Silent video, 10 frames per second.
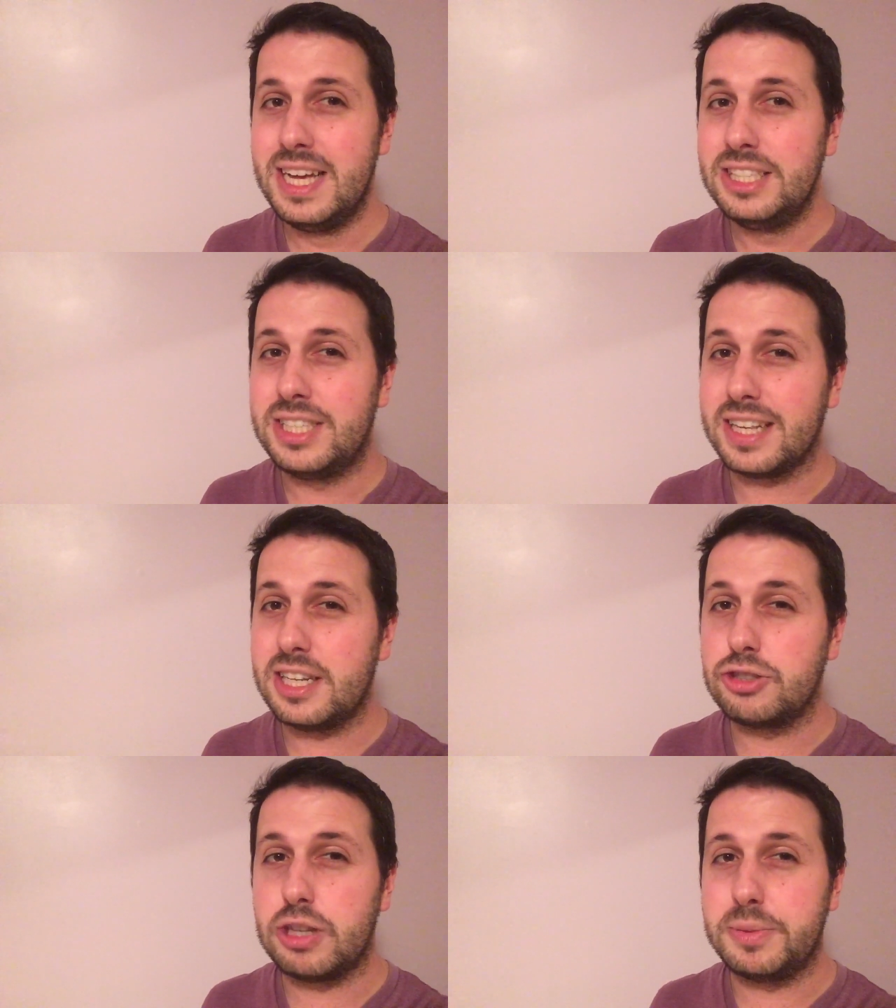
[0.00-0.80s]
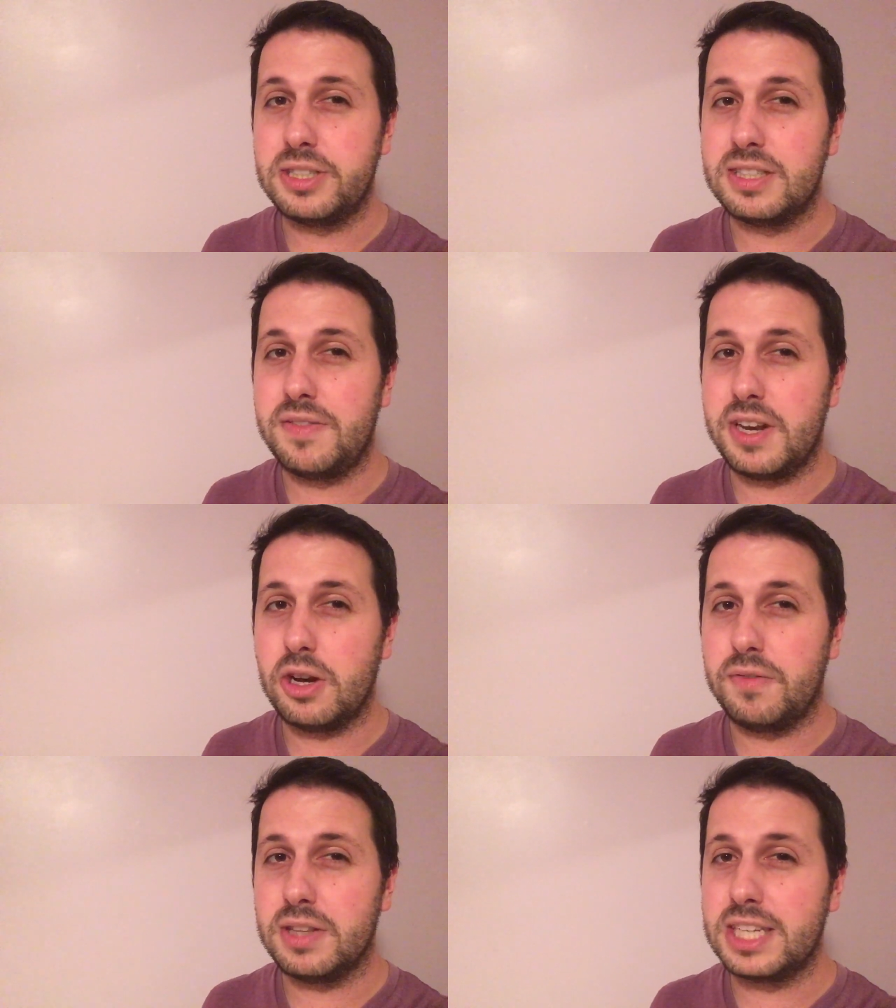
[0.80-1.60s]
Check the description of this video
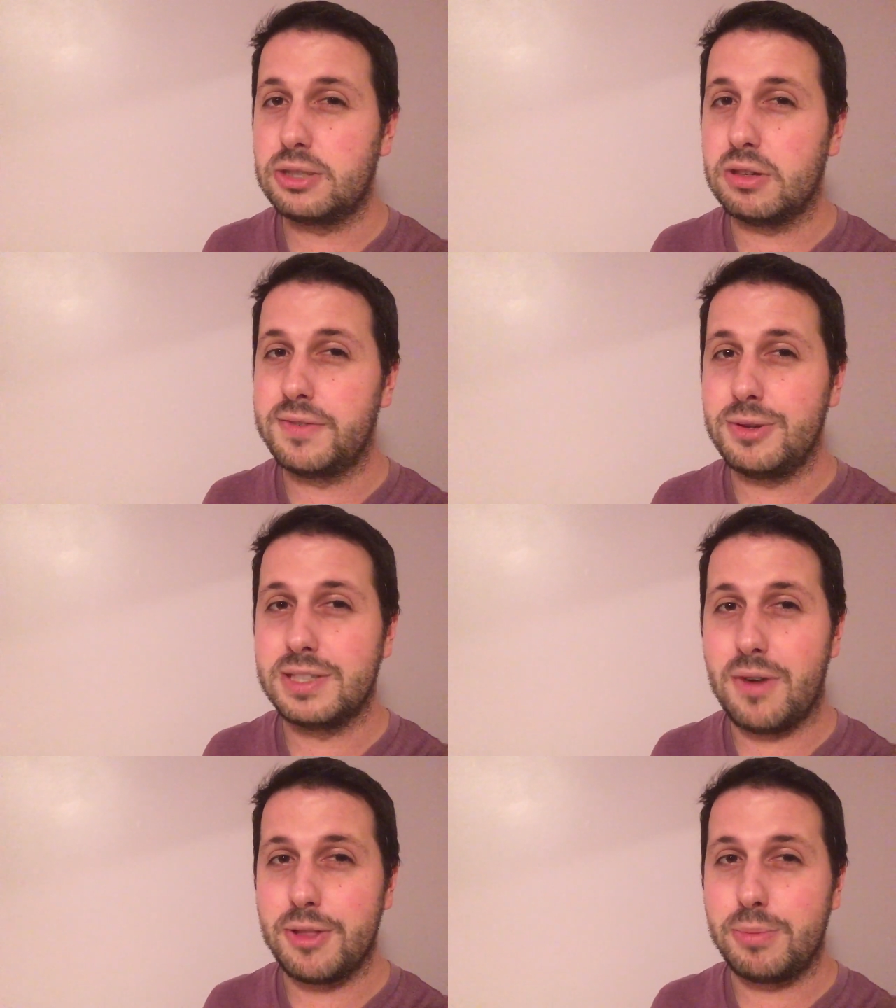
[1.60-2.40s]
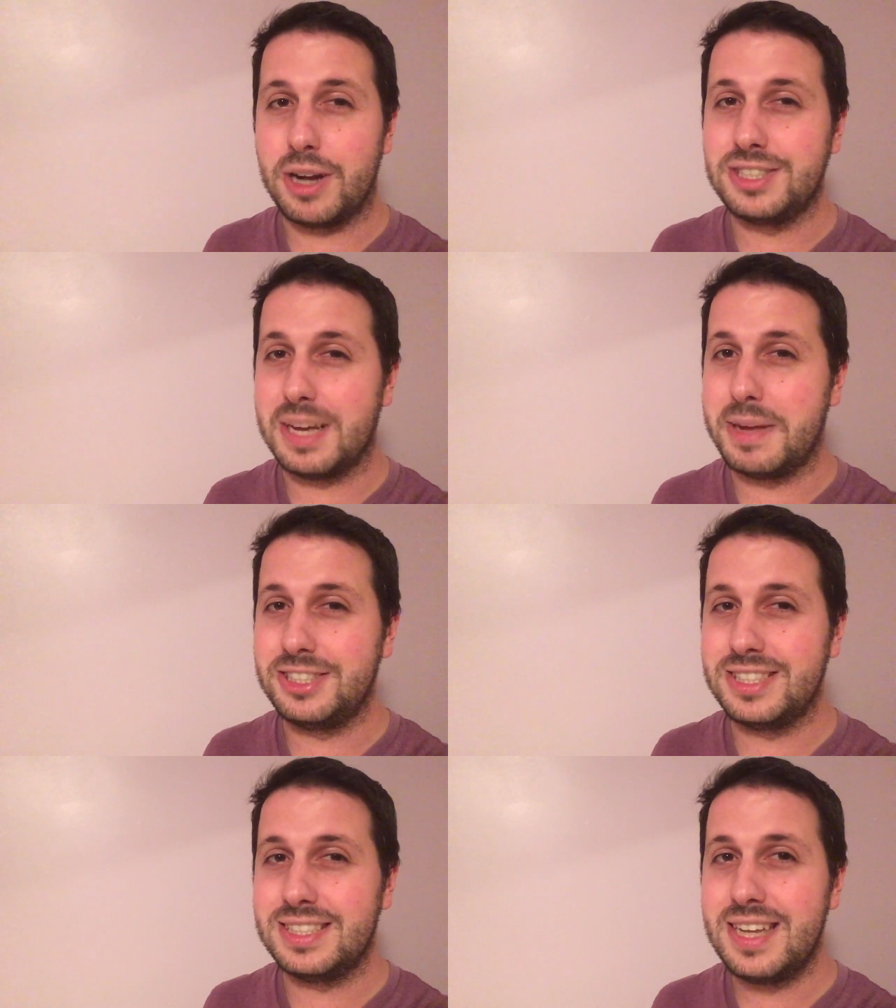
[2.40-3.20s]
for links to reviews of all the projects I
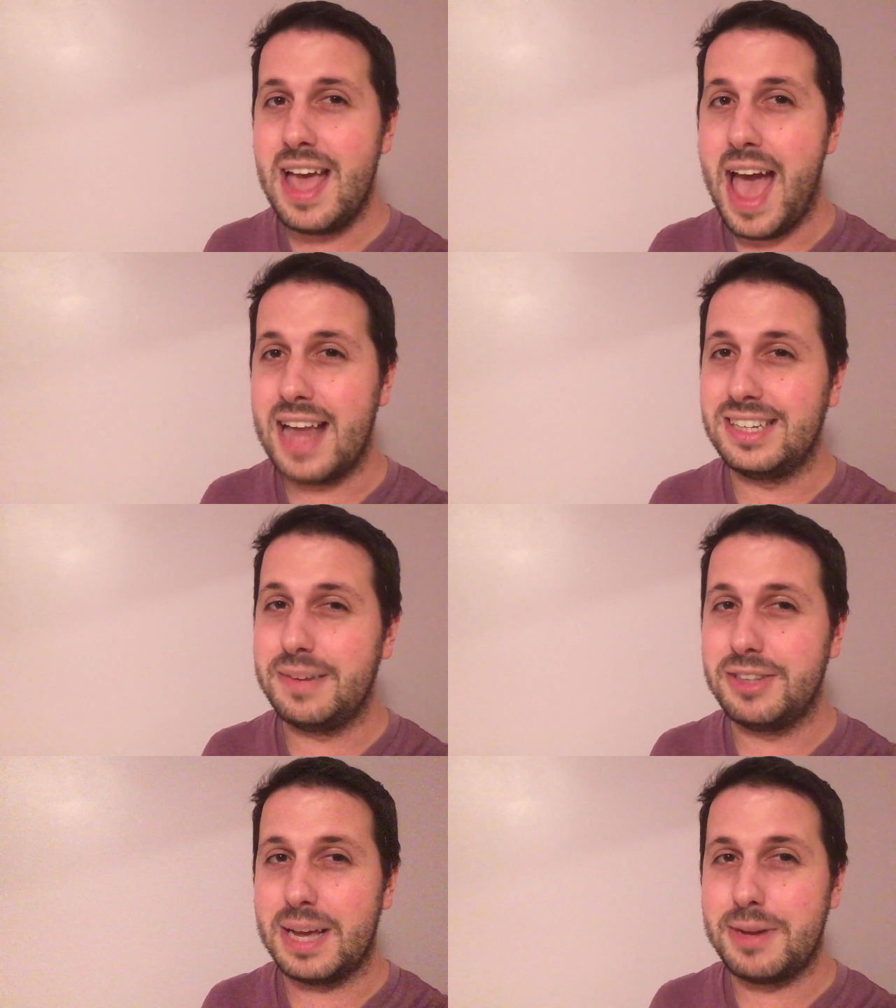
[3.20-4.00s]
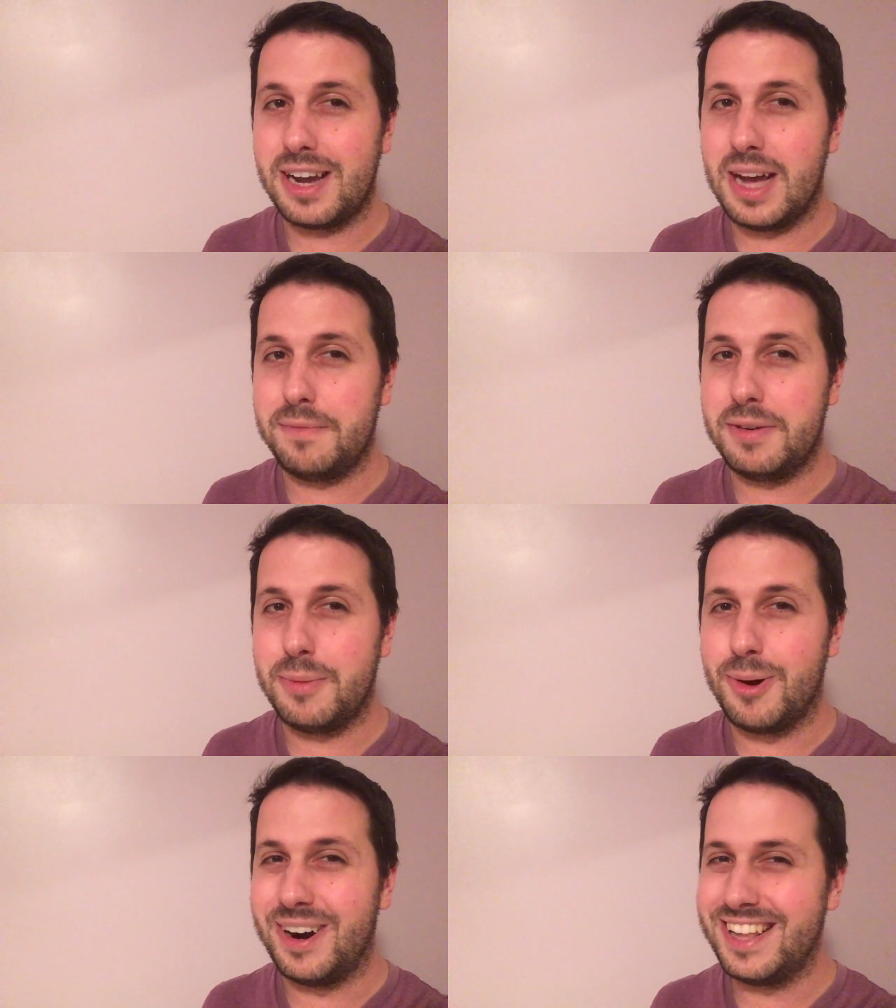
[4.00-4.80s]
mentioned. Head to tvwithabe.com for
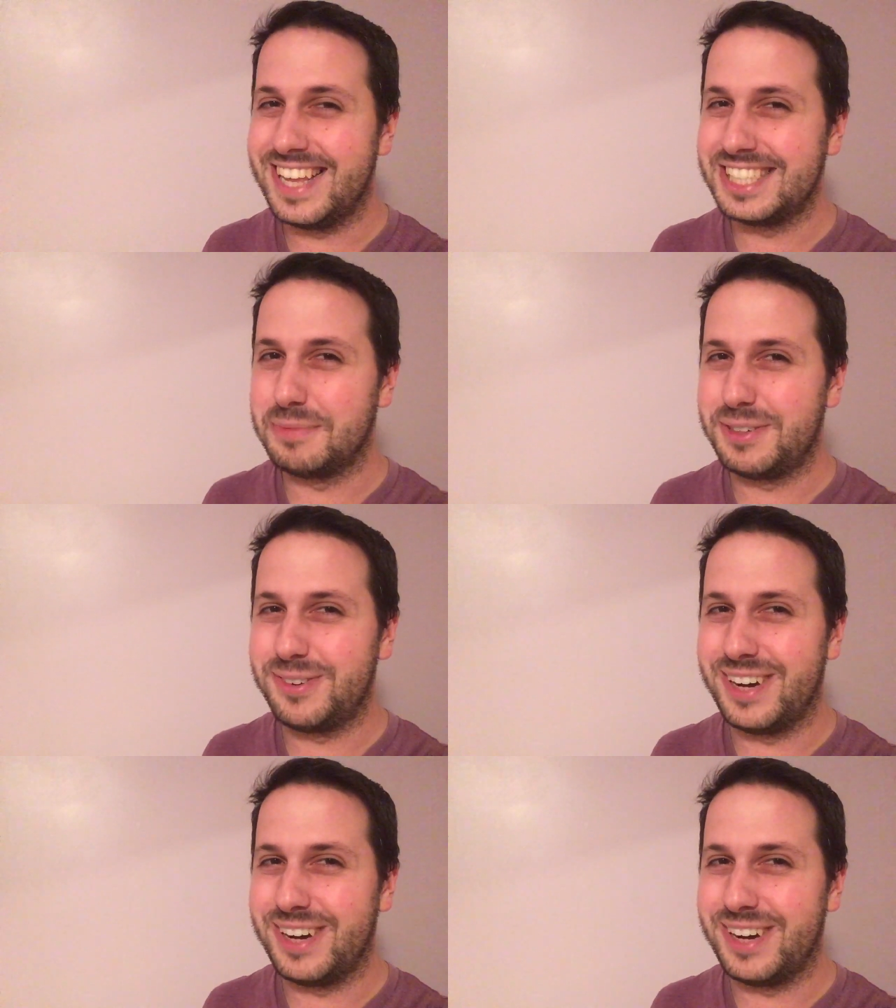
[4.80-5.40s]
more. Thanks so much for